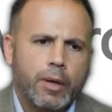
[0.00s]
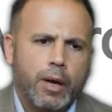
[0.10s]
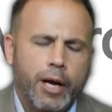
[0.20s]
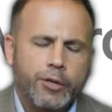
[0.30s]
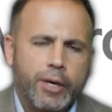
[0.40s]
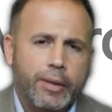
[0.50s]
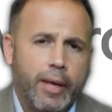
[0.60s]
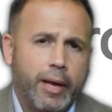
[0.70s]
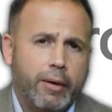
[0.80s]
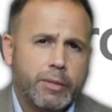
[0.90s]
I tried that
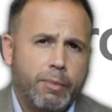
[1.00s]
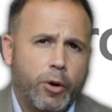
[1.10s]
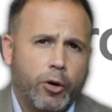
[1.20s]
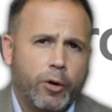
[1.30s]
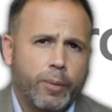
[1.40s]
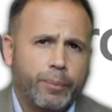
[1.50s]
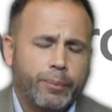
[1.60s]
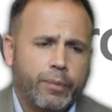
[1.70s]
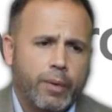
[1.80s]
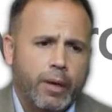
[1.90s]
out as a partner,
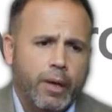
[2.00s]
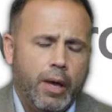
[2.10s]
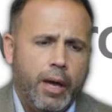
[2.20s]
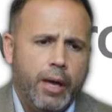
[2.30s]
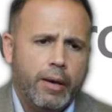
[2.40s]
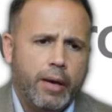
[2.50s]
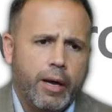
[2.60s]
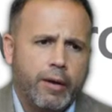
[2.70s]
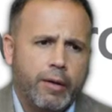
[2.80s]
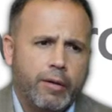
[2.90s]
and
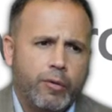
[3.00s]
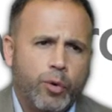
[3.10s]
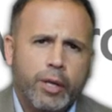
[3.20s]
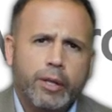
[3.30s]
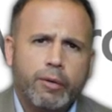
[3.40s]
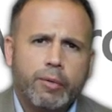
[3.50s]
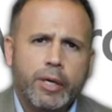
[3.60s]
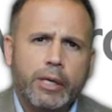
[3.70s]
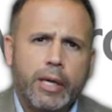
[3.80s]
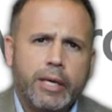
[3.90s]
I quickly
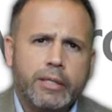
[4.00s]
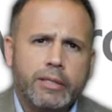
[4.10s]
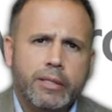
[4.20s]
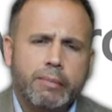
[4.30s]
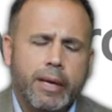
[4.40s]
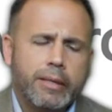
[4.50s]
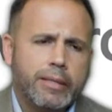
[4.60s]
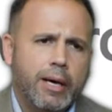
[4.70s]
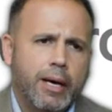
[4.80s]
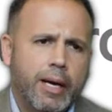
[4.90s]
realized the amount of
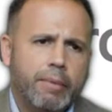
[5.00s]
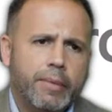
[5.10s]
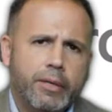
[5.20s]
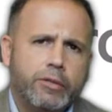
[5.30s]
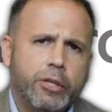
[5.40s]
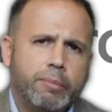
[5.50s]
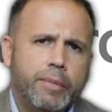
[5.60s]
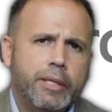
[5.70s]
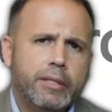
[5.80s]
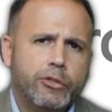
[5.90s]
time that it took
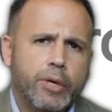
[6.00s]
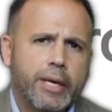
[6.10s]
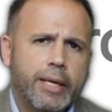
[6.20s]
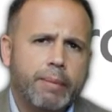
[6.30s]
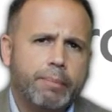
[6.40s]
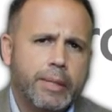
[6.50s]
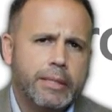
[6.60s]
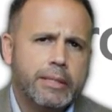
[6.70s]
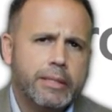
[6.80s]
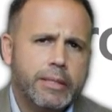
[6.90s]
me to try to get
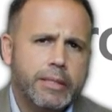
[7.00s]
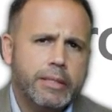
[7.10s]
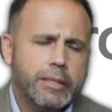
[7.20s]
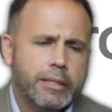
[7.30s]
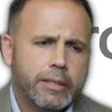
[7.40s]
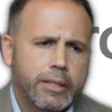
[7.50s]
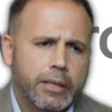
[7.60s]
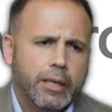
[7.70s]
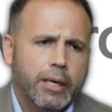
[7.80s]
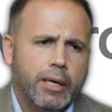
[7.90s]
butts in seats
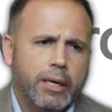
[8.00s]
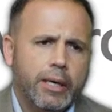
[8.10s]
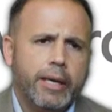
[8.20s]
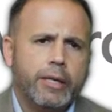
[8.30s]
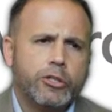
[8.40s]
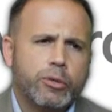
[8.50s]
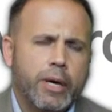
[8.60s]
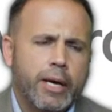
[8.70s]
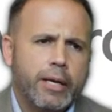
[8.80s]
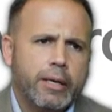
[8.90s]
and to
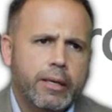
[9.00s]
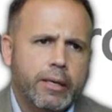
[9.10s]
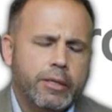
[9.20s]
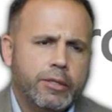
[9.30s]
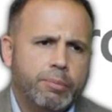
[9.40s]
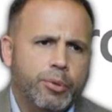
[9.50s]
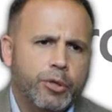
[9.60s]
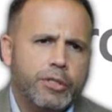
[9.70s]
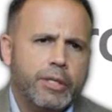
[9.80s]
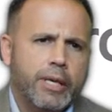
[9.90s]
try to
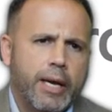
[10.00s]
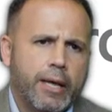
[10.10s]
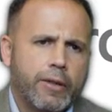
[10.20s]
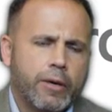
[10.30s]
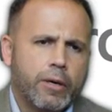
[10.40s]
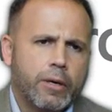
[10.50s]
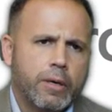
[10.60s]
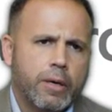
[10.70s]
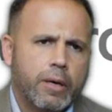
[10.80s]
put together